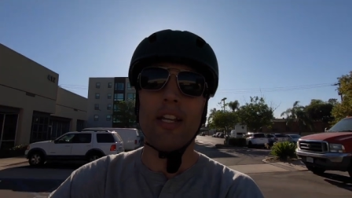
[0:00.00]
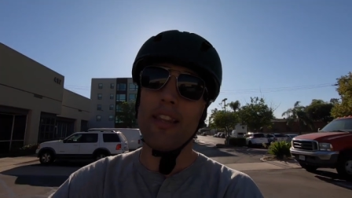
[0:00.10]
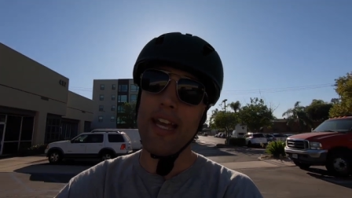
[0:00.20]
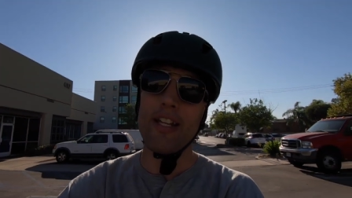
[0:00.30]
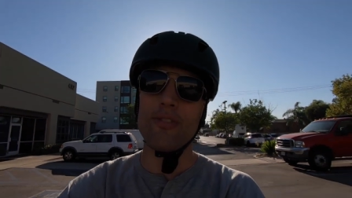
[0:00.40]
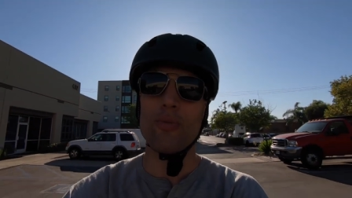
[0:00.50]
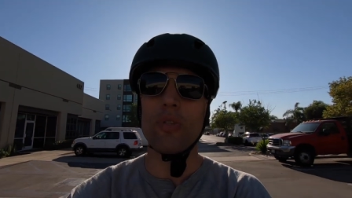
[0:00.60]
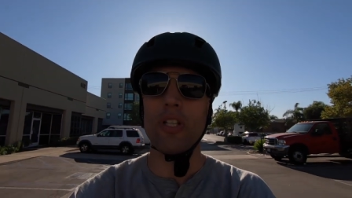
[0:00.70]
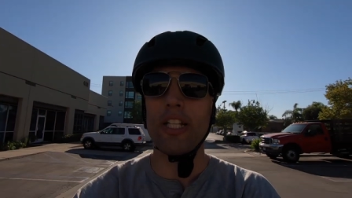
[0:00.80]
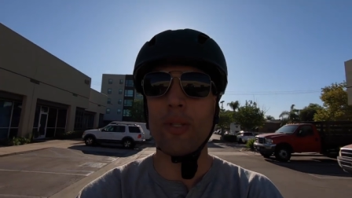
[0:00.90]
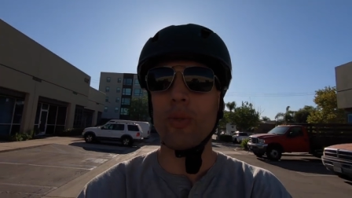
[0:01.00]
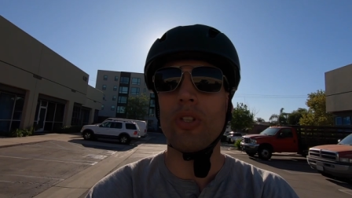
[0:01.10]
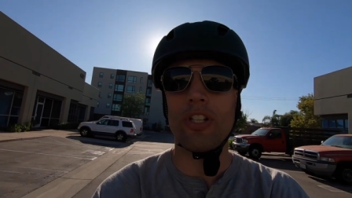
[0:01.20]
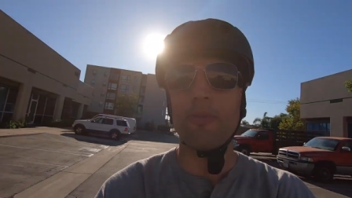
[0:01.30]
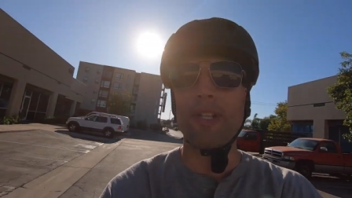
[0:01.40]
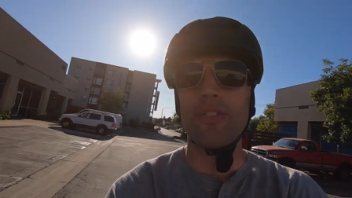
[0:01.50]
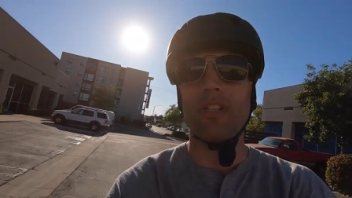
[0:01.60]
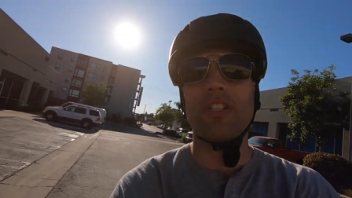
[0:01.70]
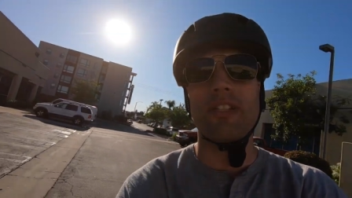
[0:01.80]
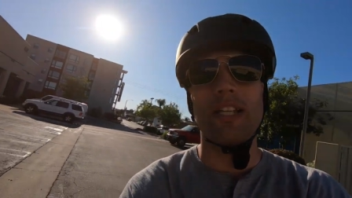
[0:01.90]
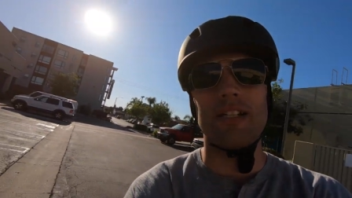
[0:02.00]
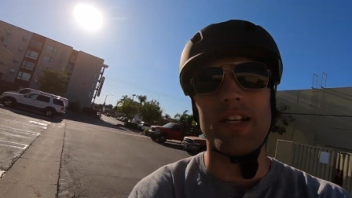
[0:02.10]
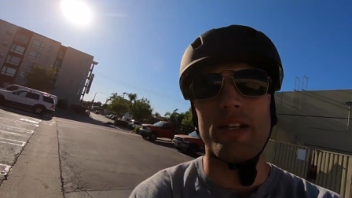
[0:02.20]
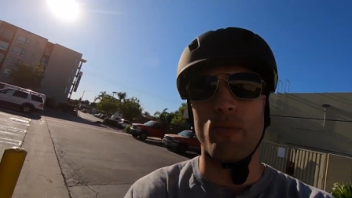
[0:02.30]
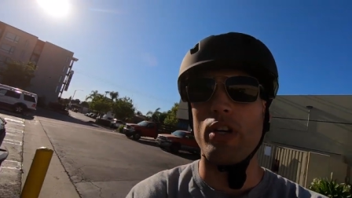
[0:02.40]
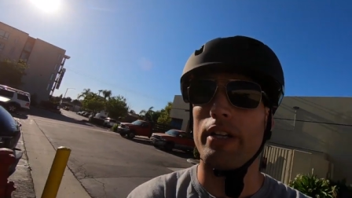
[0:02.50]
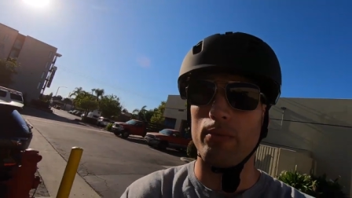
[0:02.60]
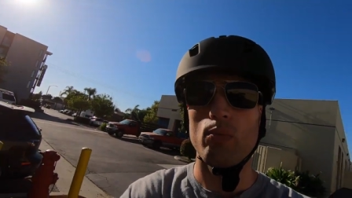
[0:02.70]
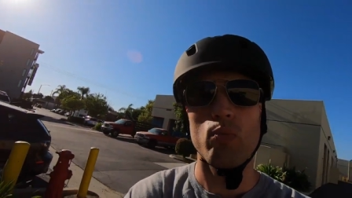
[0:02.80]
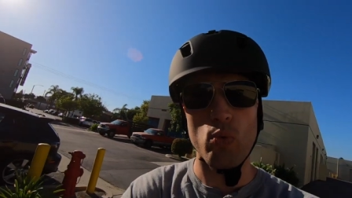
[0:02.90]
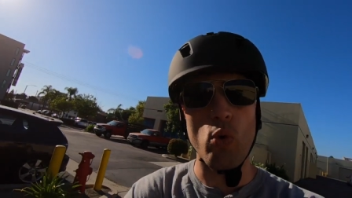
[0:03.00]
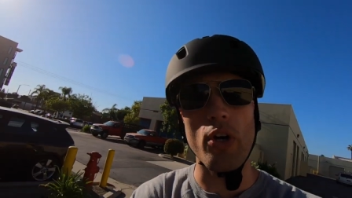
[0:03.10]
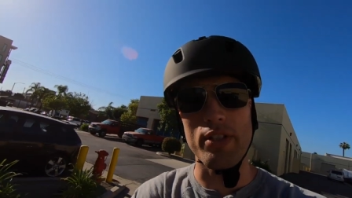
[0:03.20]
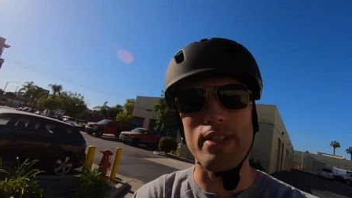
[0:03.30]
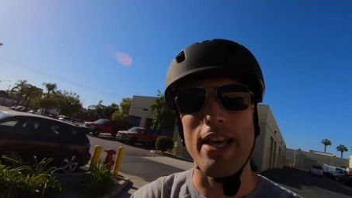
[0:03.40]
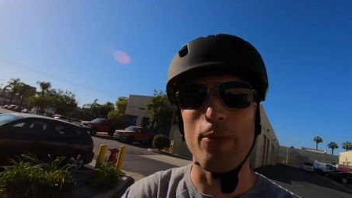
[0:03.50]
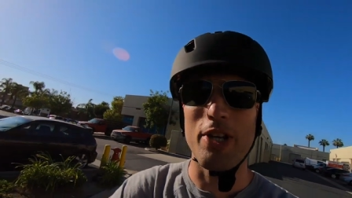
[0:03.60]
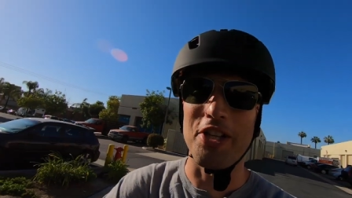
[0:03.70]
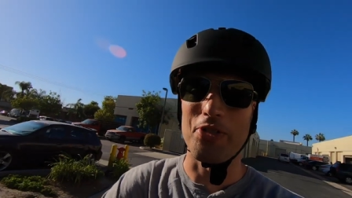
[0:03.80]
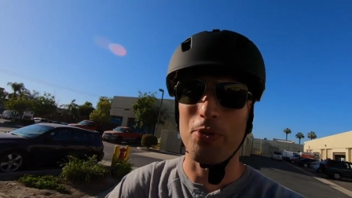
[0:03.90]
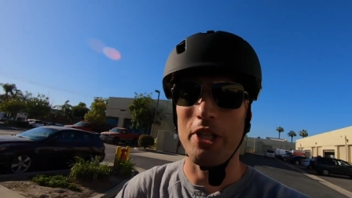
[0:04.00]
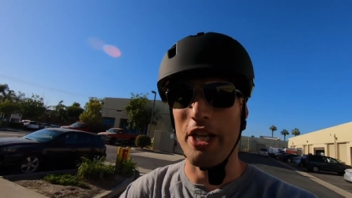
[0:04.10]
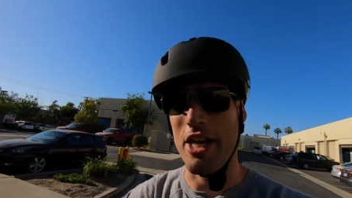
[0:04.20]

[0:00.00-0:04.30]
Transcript: That is really cool. And especially to see it done where it works that well is really